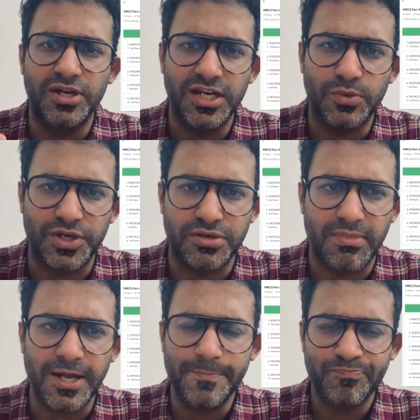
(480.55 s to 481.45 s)
Green question
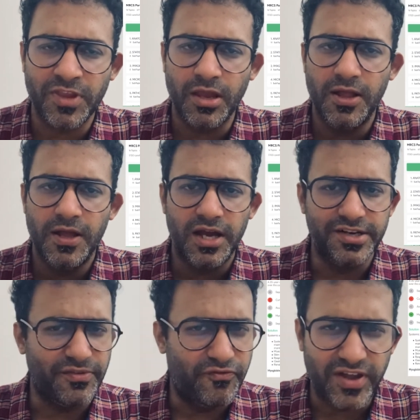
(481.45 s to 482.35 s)
bank.
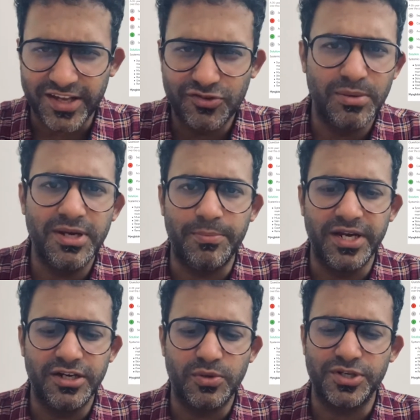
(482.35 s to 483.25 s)
It's an extremely
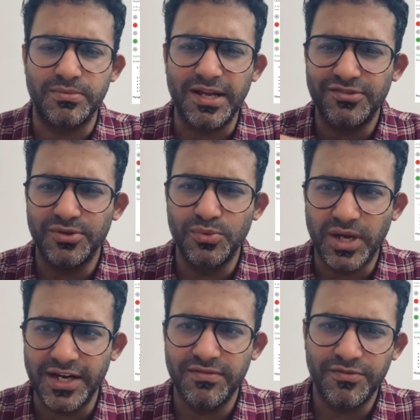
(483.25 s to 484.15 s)
updated question bank. So you
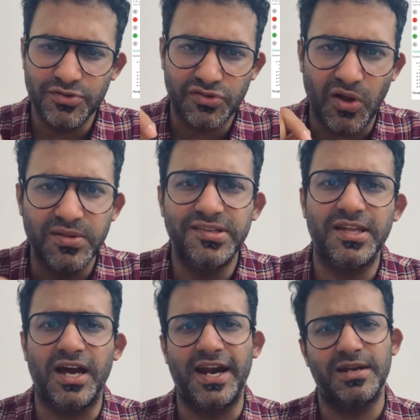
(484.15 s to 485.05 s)
kind of have to solve these
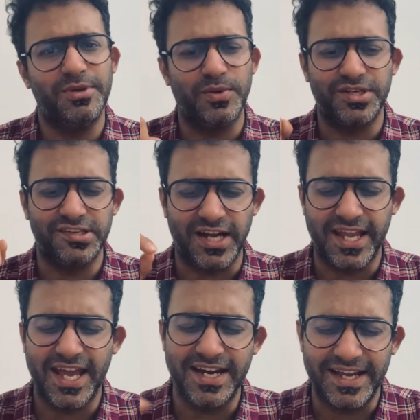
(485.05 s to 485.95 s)
anatomy questions
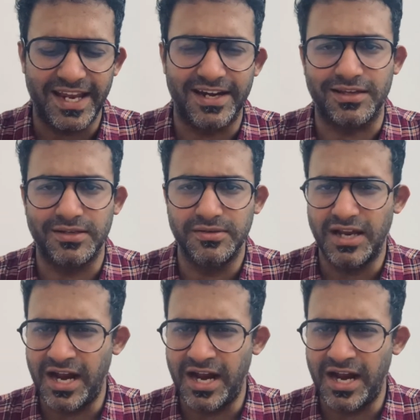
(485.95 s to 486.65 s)
again and again and again.